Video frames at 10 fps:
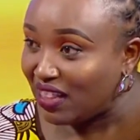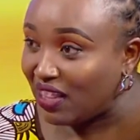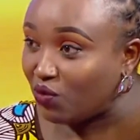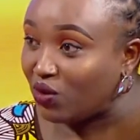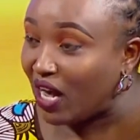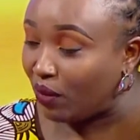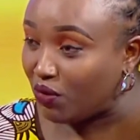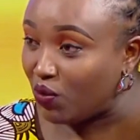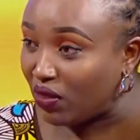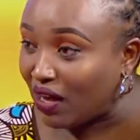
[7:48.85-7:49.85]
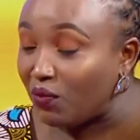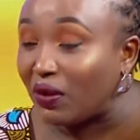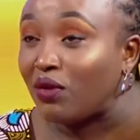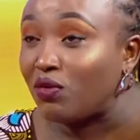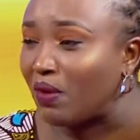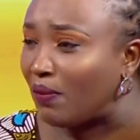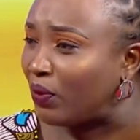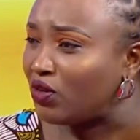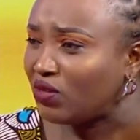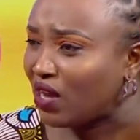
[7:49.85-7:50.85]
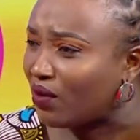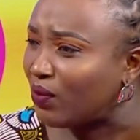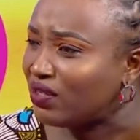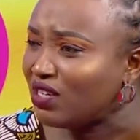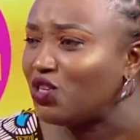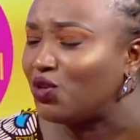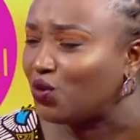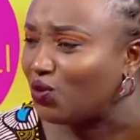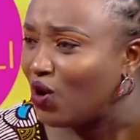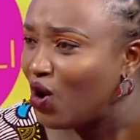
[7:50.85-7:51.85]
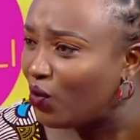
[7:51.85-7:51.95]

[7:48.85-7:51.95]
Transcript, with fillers: that would help you with that well i remember were you t- was it you